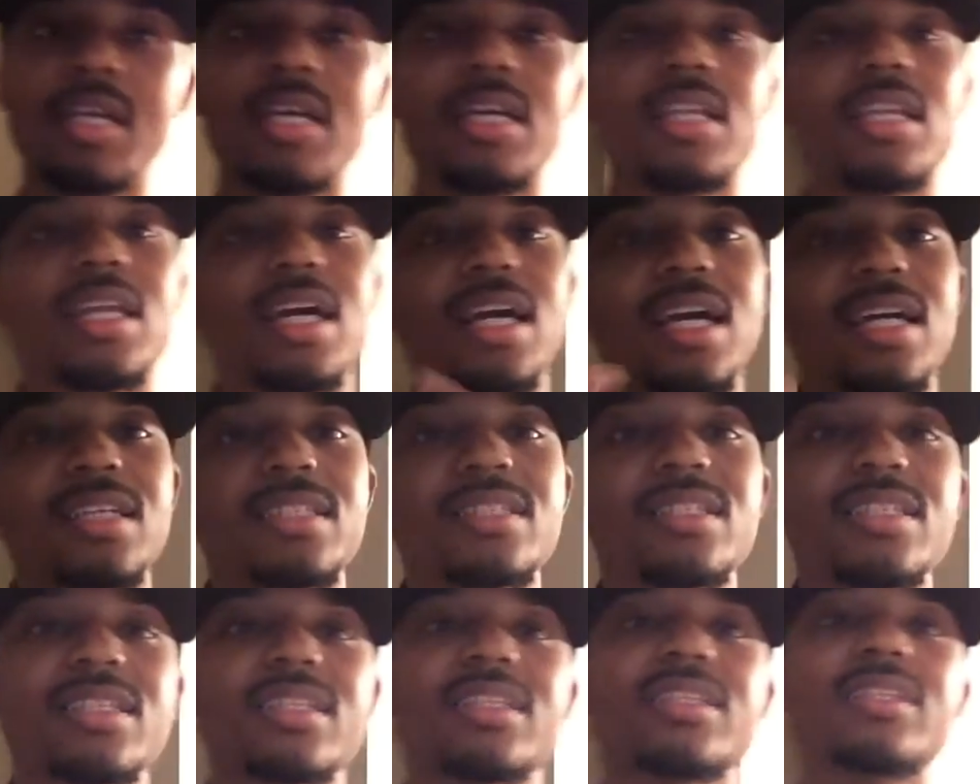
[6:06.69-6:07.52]
And like I
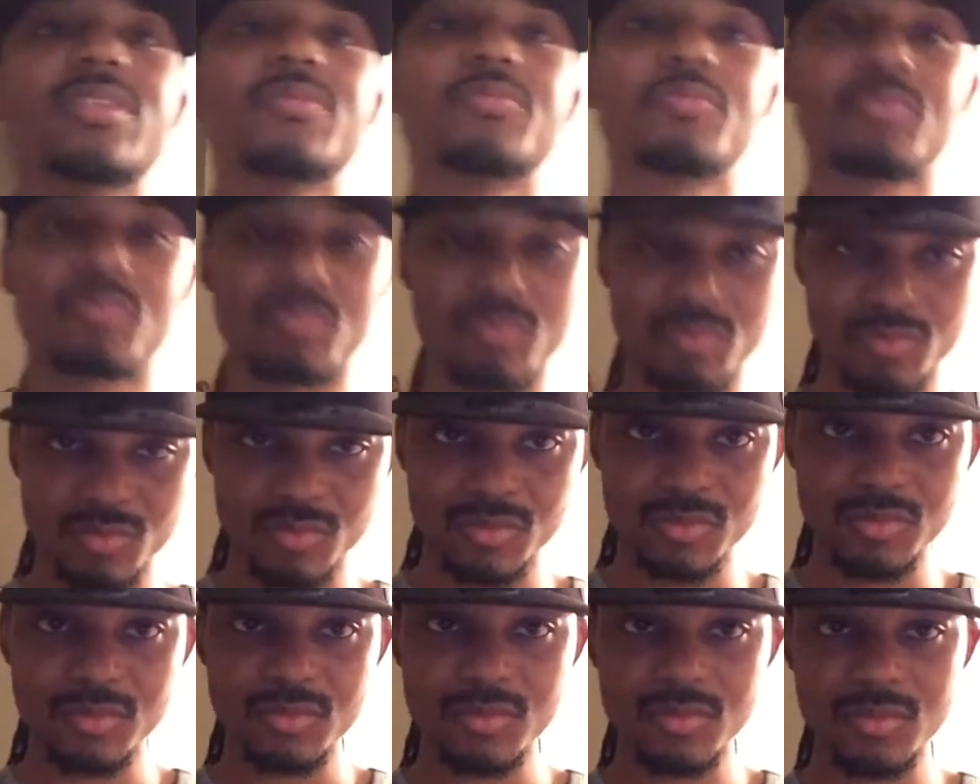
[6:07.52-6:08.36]
said,
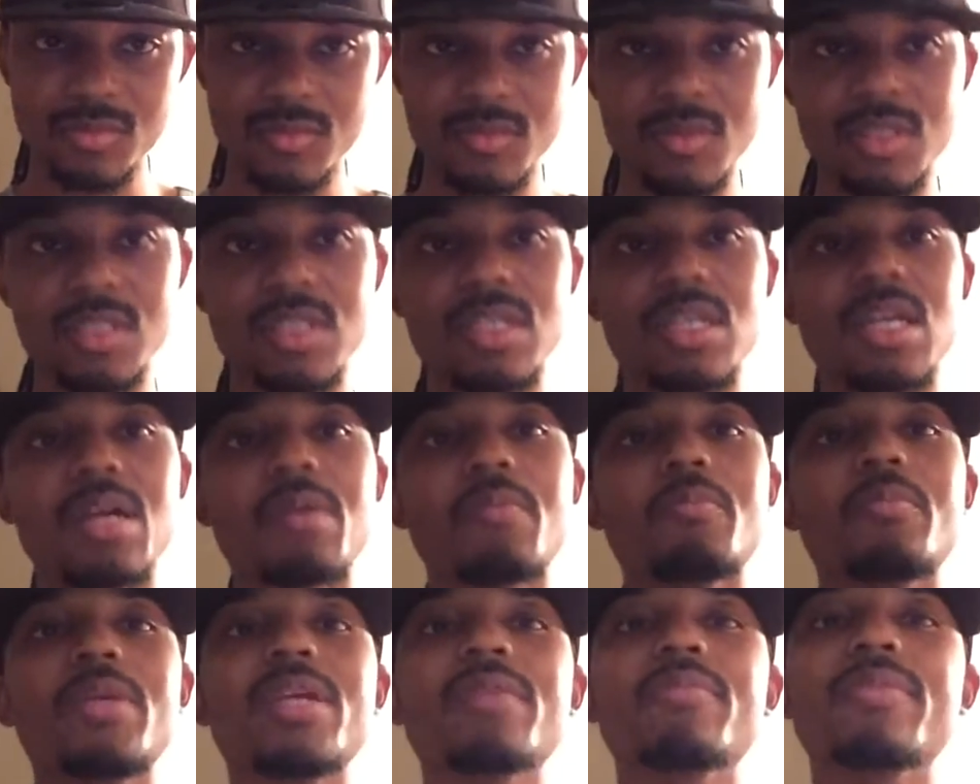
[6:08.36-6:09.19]

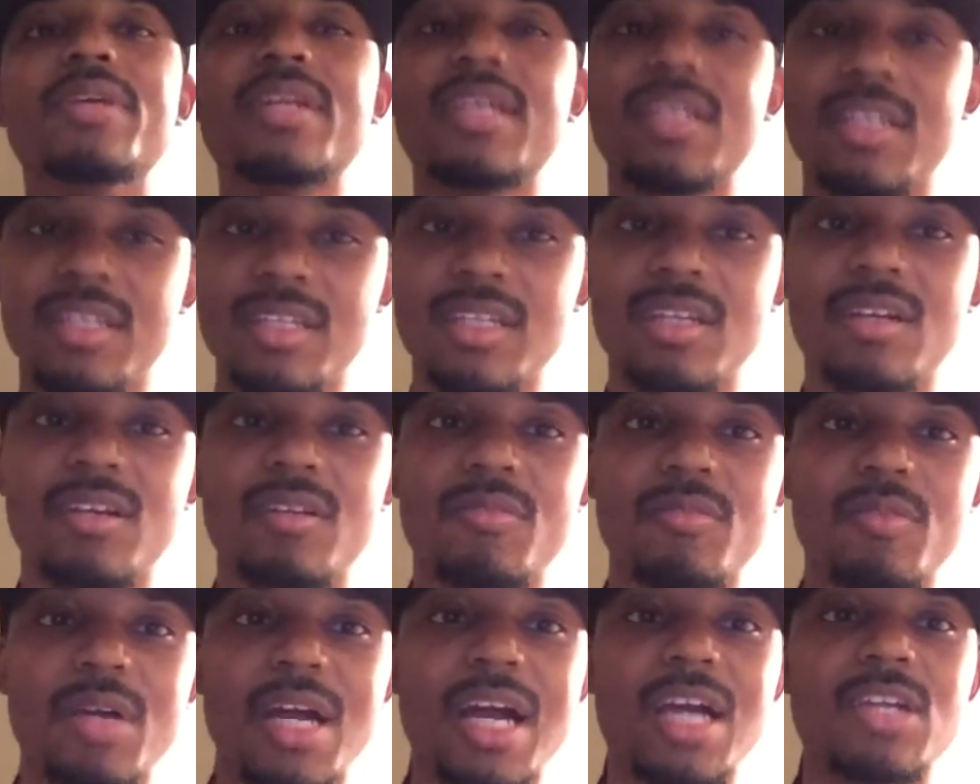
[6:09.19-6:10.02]
me being a
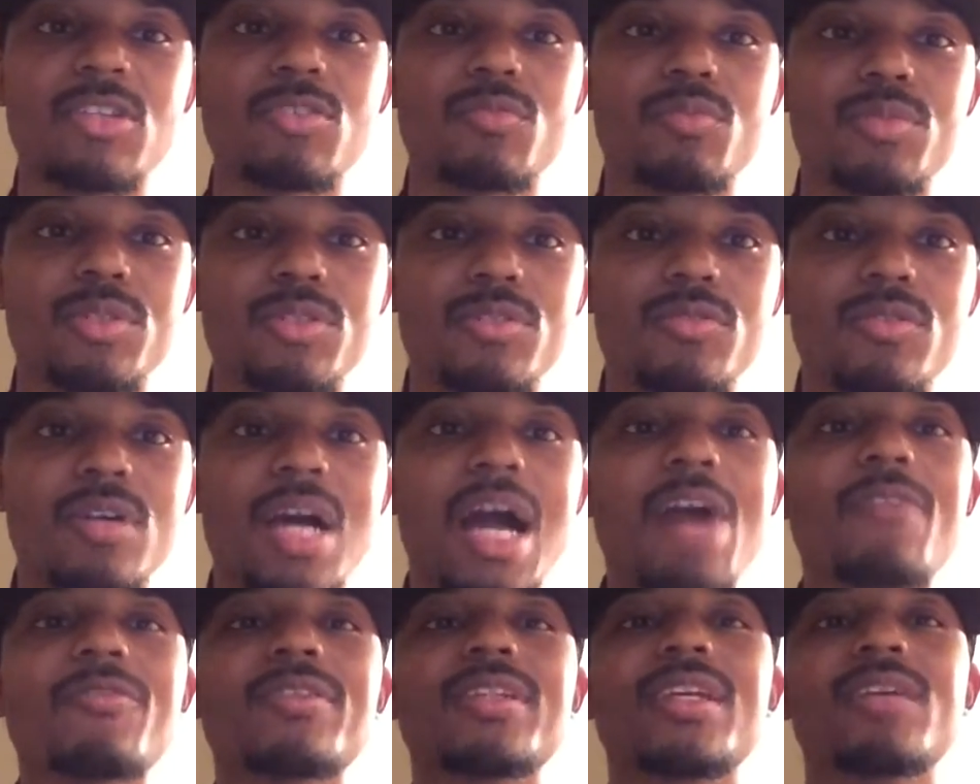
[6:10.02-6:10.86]
young entrepreneur,
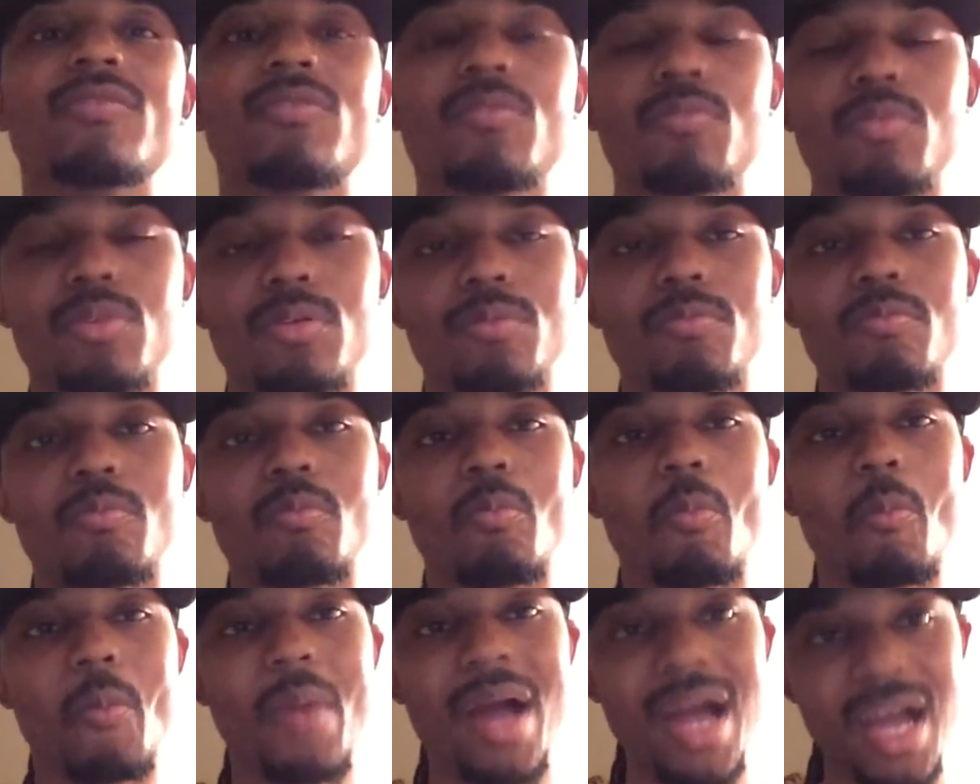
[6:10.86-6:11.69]
I would never put
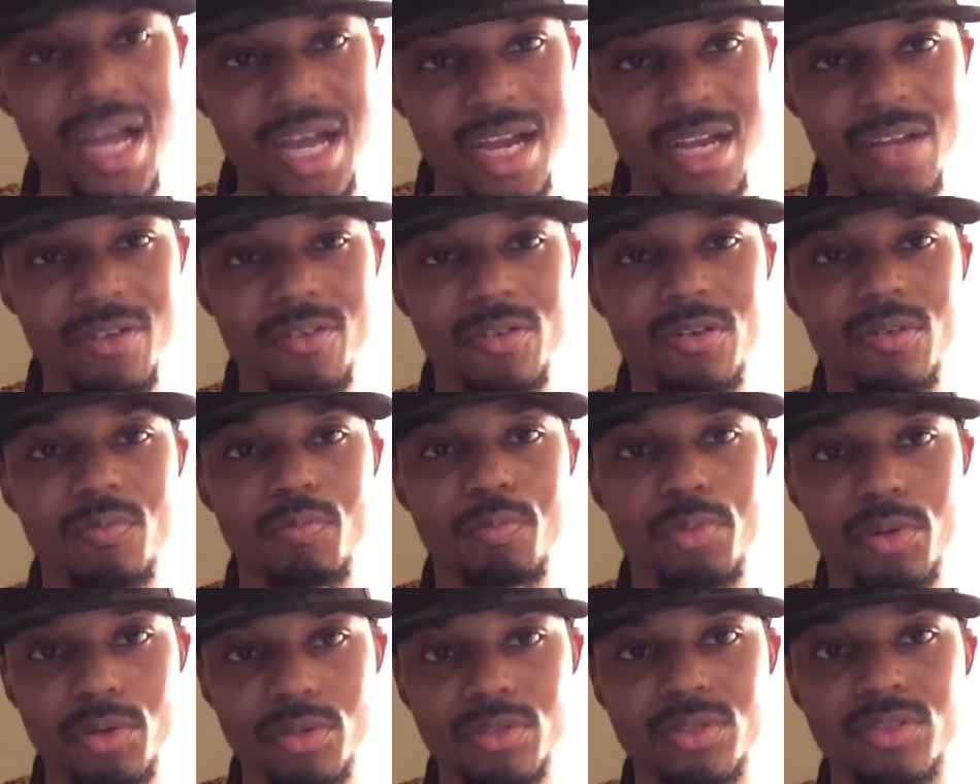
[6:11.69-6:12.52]
my
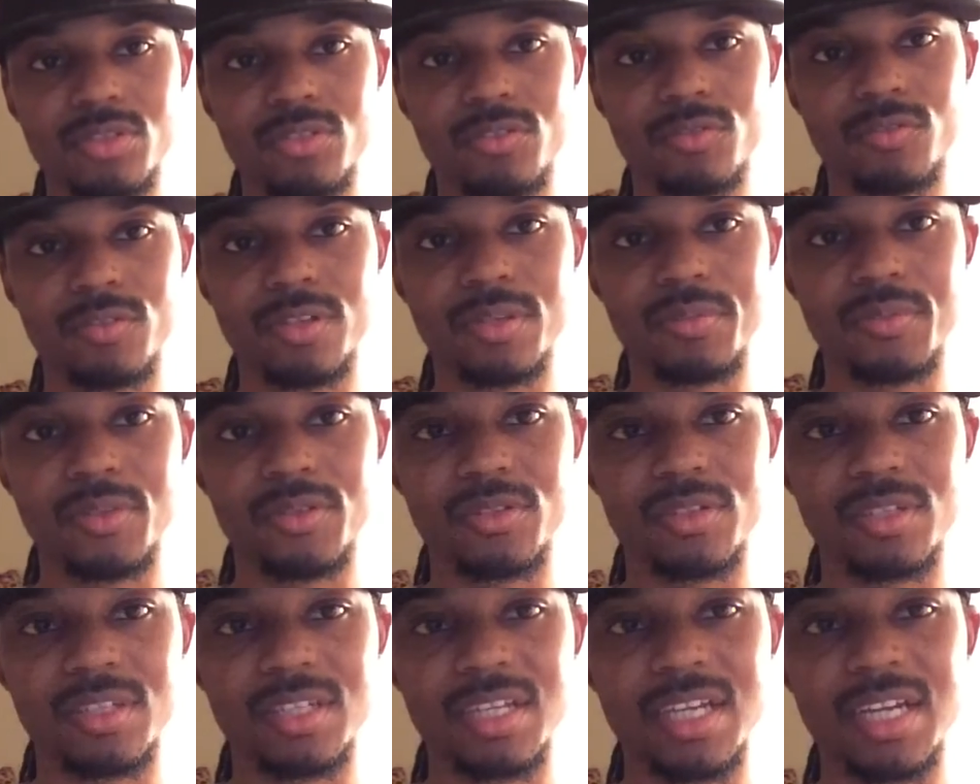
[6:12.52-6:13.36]
personal rep
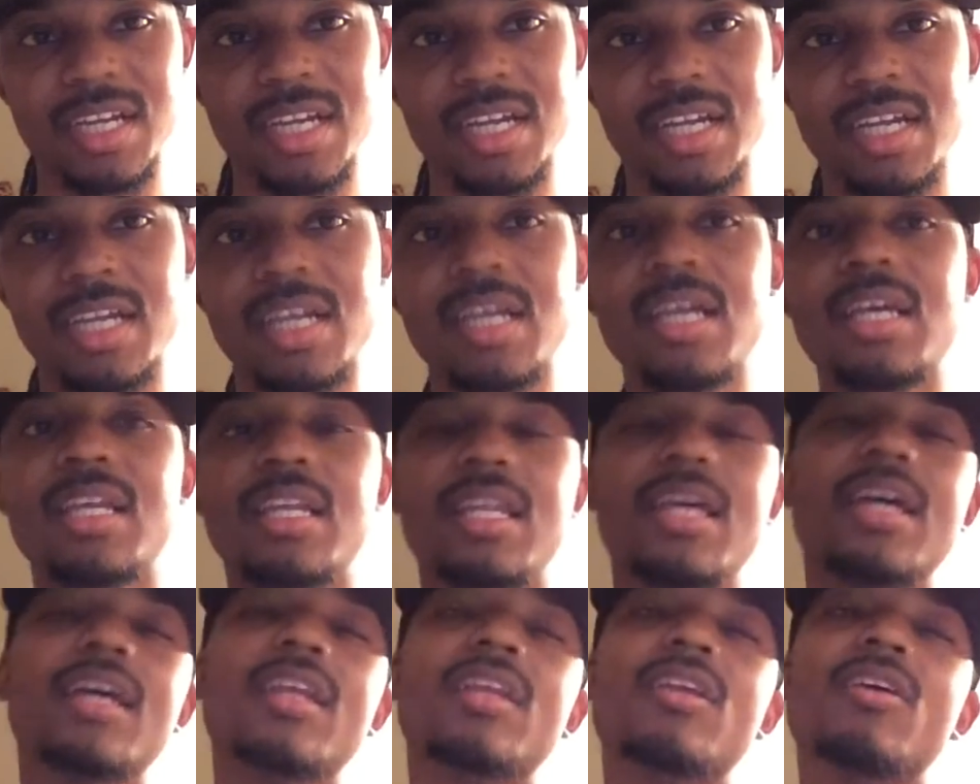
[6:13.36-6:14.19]
on the line,
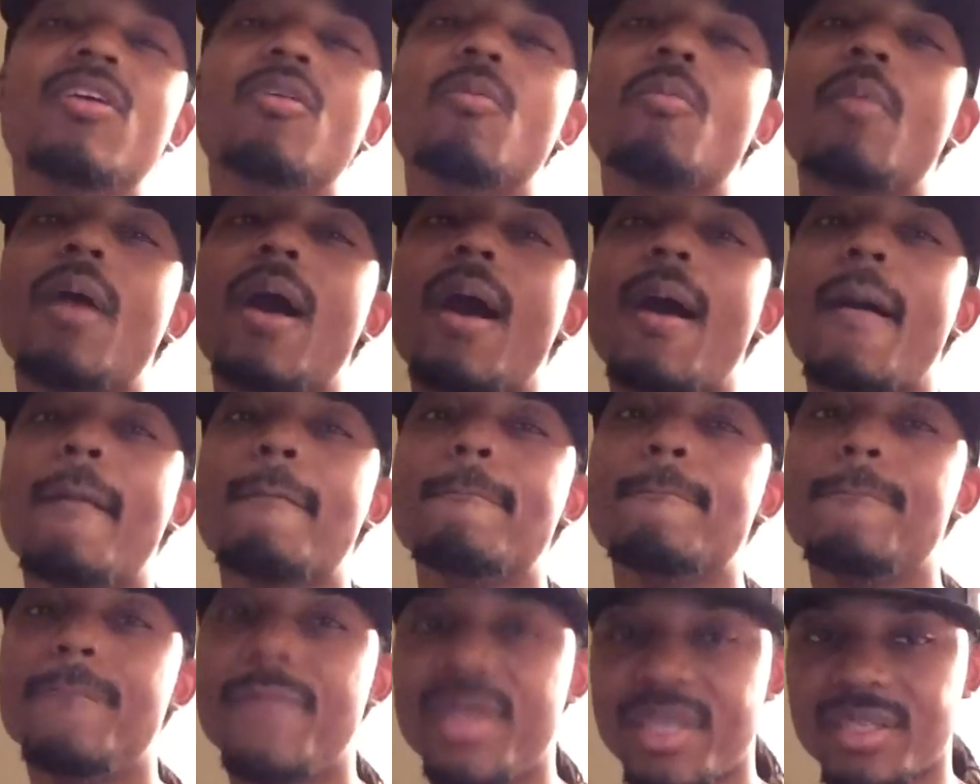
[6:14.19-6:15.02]
let alone my
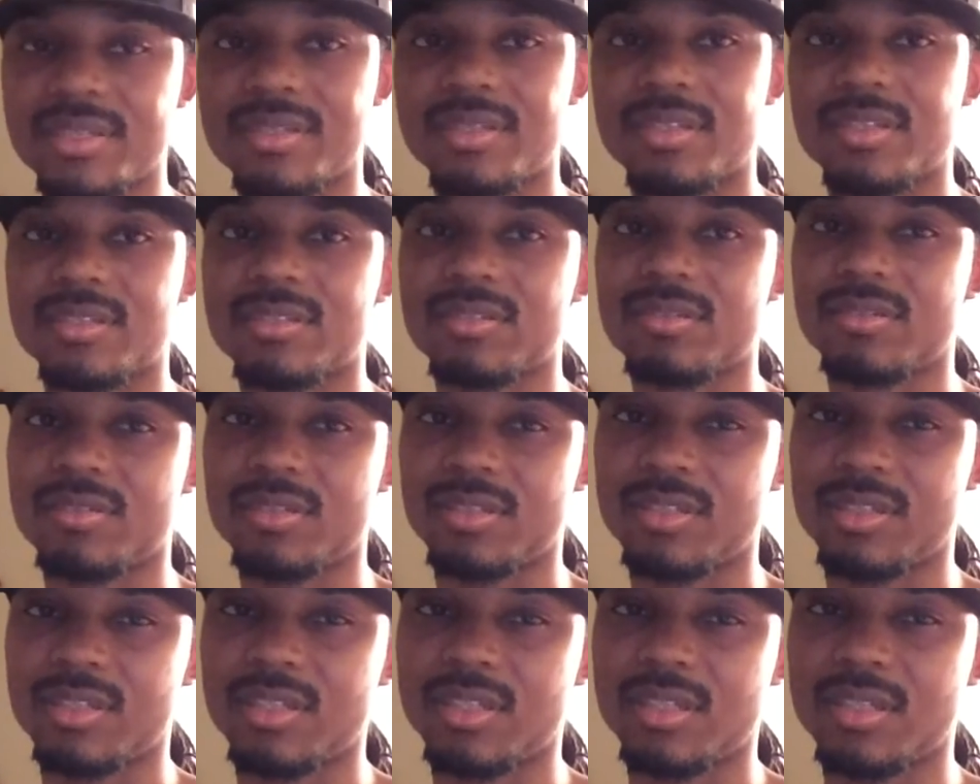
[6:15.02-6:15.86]
business
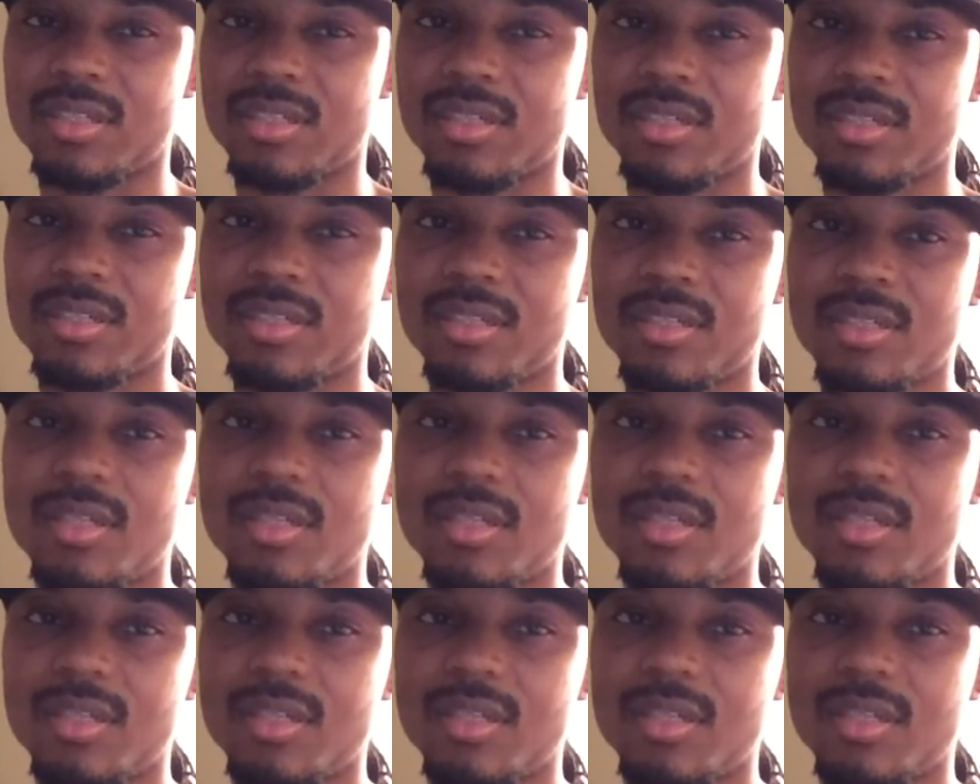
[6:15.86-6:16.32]
on the line.